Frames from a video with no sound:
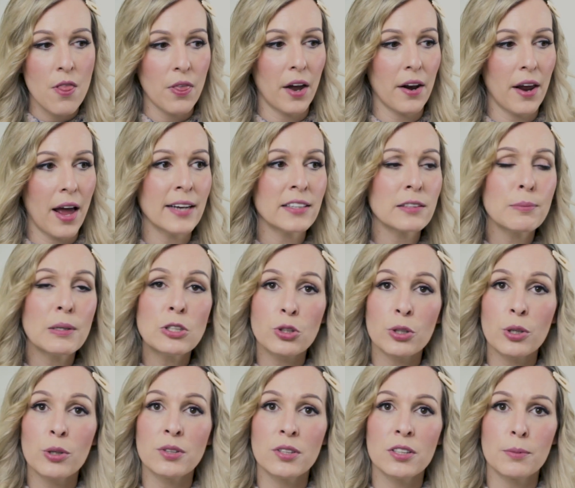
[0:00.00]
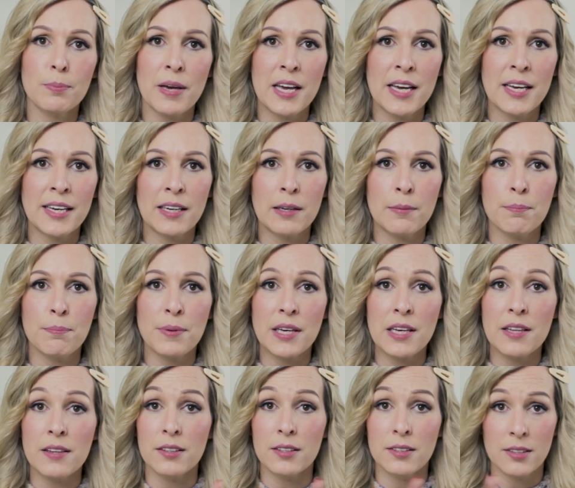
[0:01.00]
That endometriosis pain can
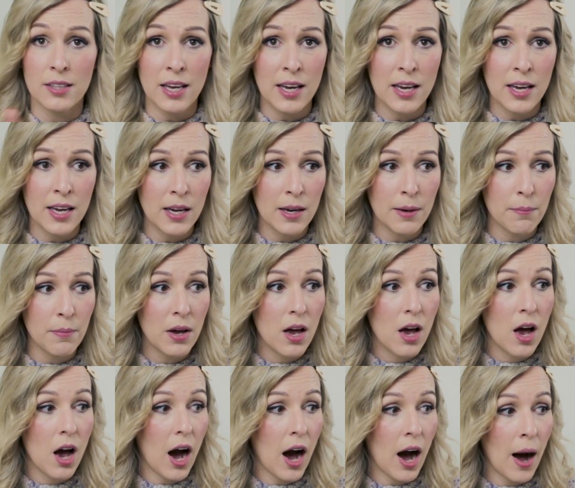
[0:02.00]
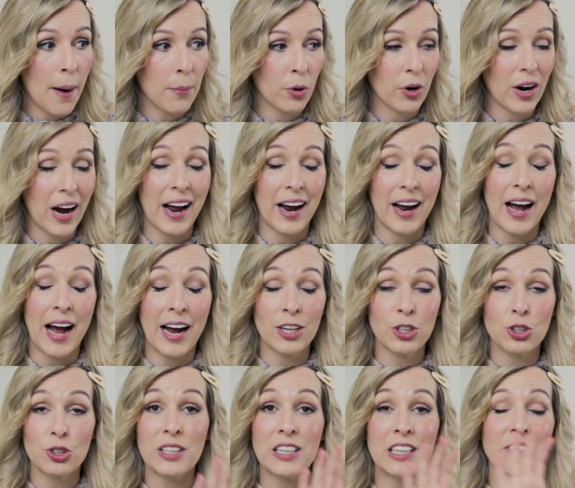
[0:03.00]
be the same or
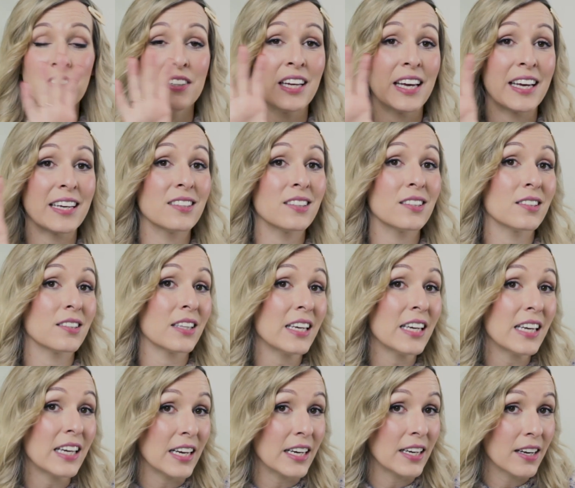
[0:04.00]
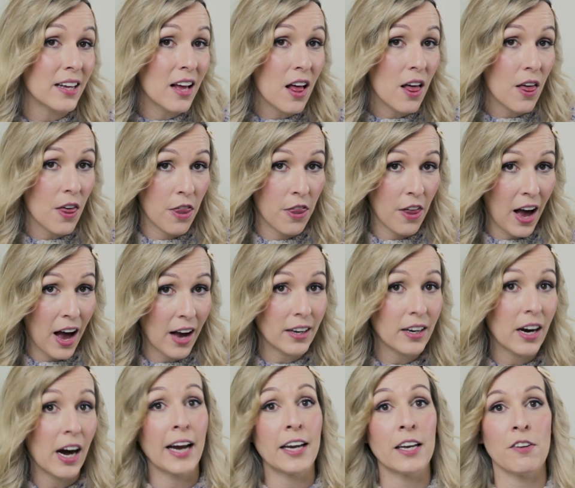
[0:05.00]
actually even exceed that
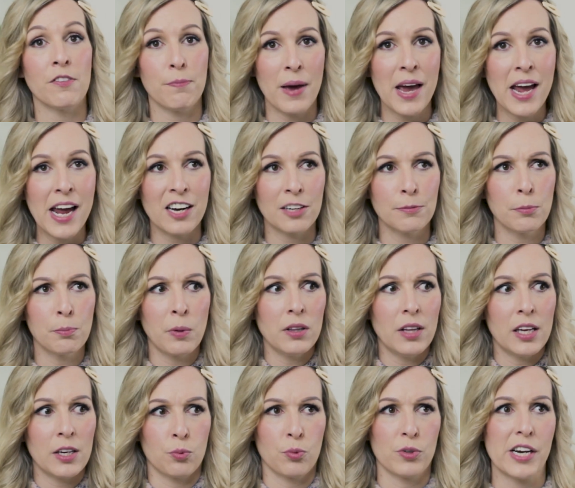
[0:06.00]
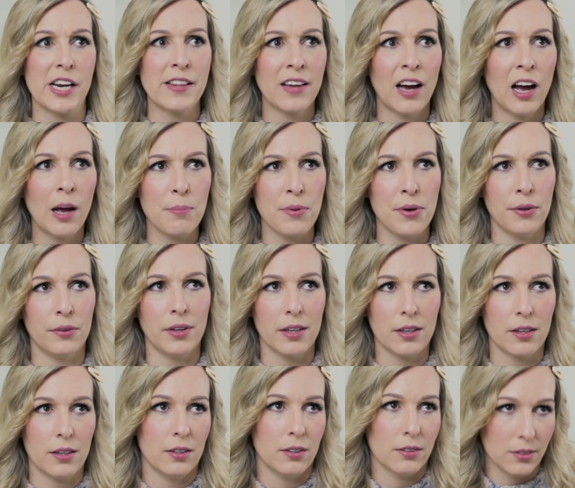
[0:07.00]
kind of pain. I remember like reading that and being like,
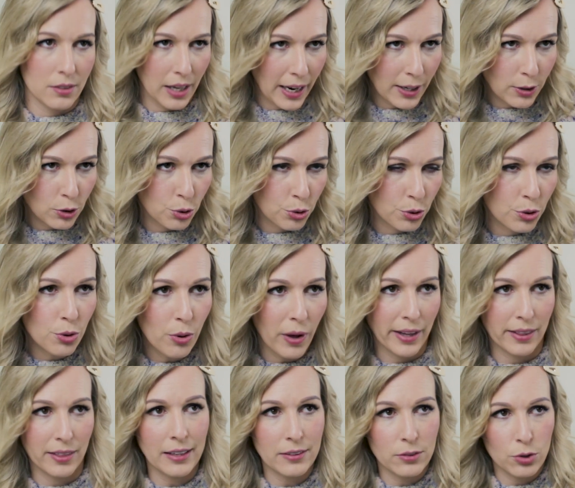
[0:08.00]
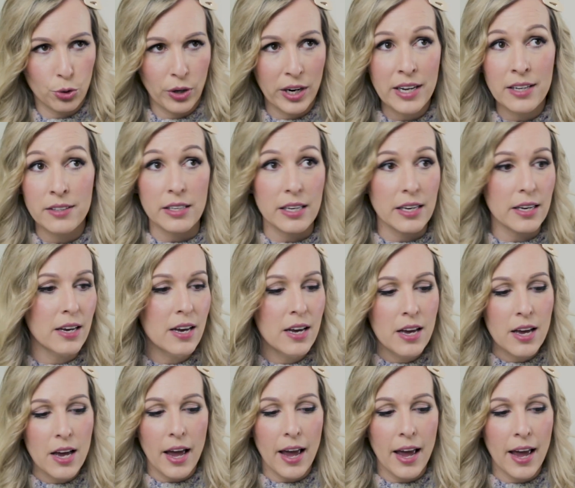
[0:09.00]
is that true? Like, that's crazy.
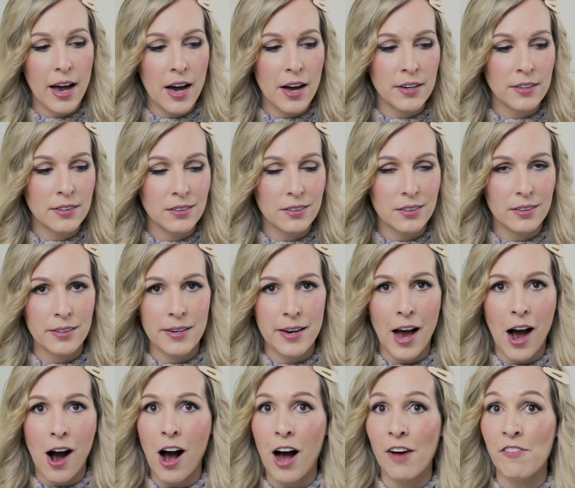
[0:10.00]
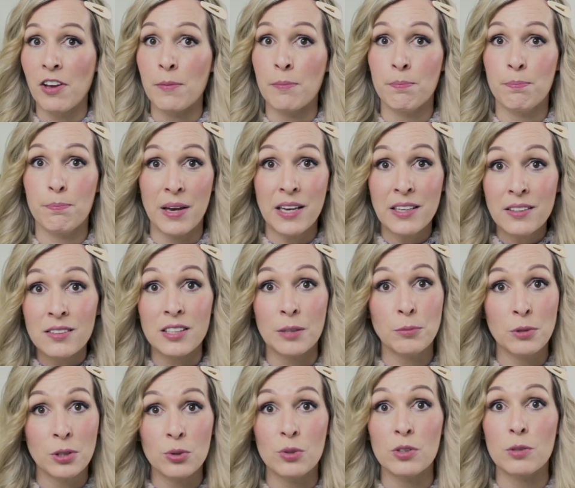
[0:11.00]
And now having been
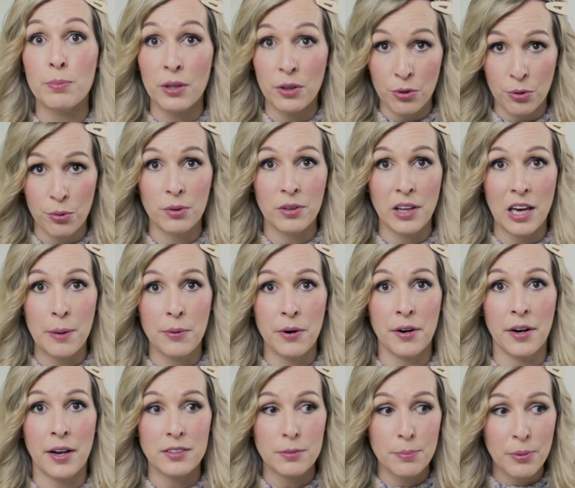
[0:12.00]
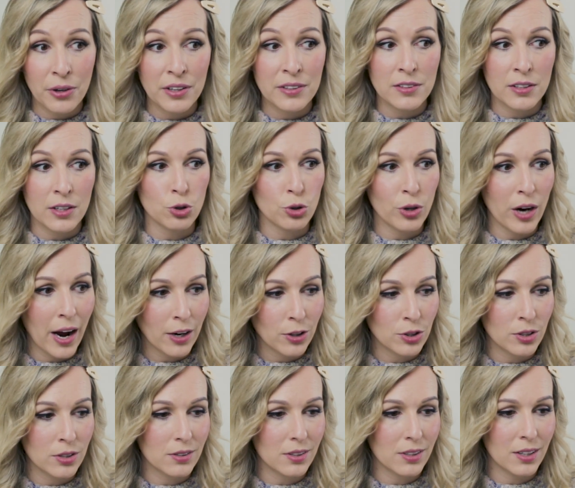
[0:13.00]
someone who's been through labor and experienced
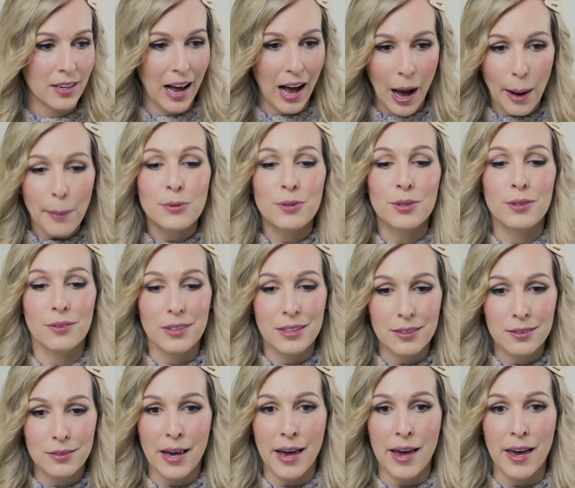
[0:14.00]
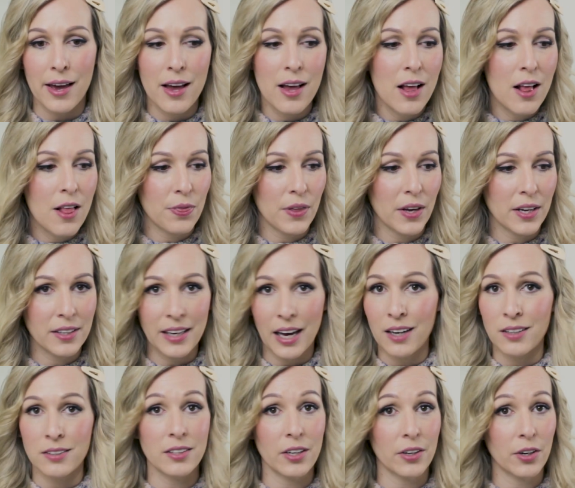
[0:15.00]
contractions, can absolutely say that
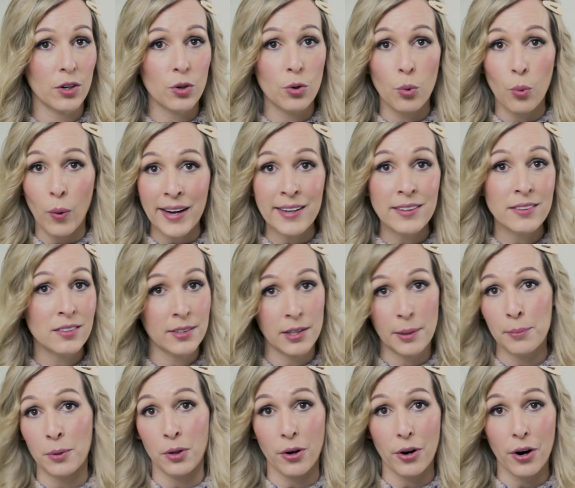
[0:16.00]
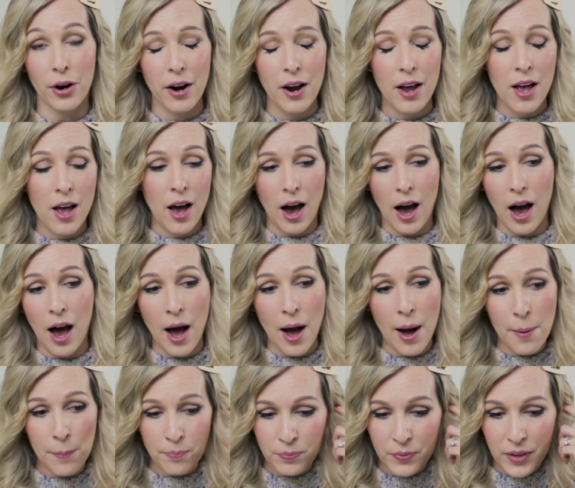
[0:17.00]
yes, they are quite similar.
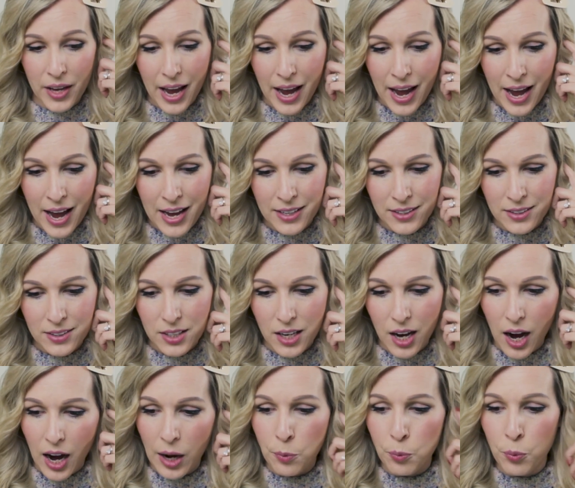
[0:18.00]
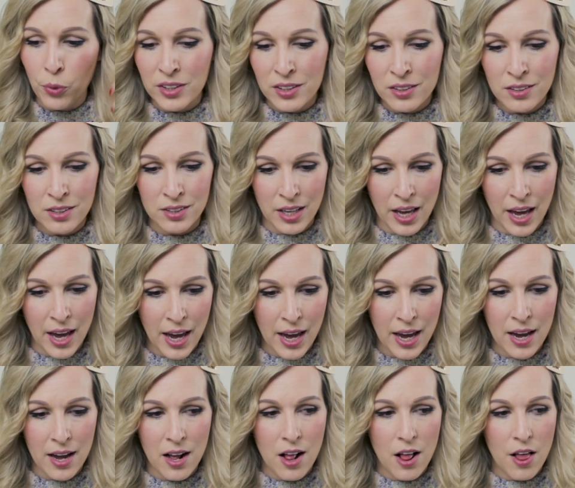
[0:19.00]
And I wouldn't
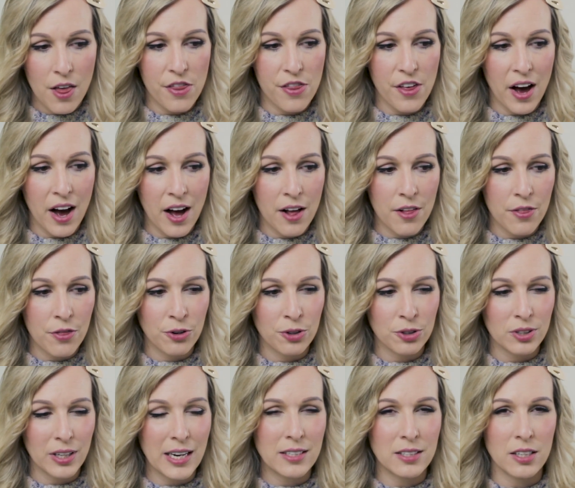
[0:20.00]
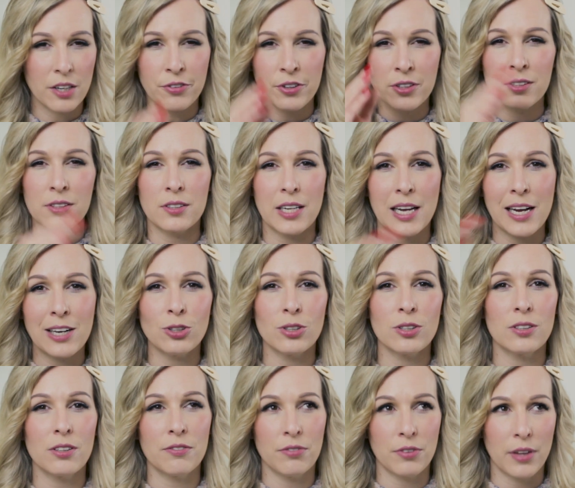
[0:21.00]
say that there's like different
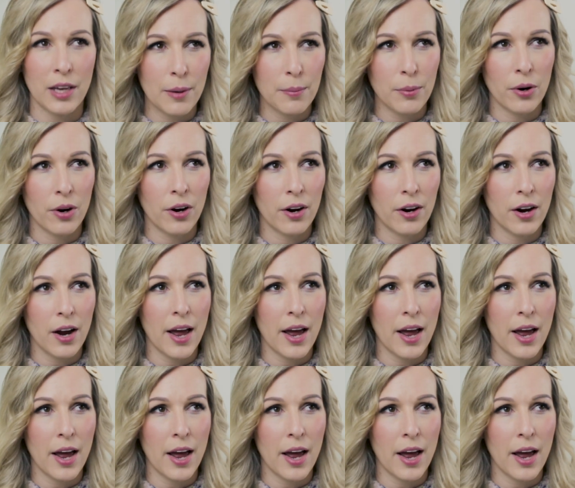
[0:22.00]
stages of labor.